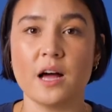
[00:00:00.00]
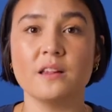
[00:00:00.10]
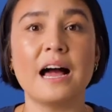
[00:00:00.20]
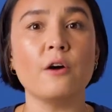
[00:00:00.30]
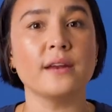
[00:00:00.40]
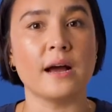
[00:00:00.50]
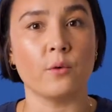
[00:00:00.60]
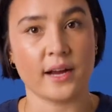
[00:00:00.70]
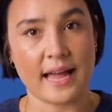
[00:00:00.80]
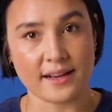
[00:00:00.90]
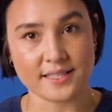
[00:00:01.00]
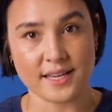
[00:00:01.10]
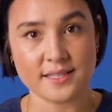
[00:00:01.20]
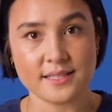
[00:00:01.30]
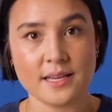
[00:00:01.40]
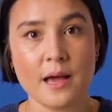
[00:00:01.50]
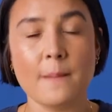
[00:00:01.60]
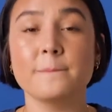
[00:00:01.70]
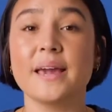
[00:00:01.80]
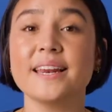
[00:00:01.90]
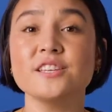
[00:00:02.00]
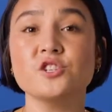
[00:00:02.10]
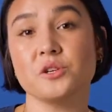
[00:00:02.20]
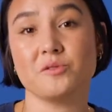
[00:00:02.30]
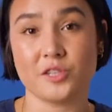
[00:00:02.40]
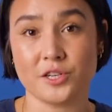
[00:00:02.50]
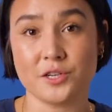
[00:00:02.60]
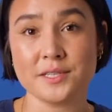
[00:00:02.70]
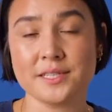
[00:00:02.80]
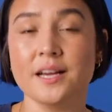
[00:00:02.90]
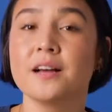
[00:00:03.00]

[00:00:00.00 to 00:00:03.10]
allow network access, manage users,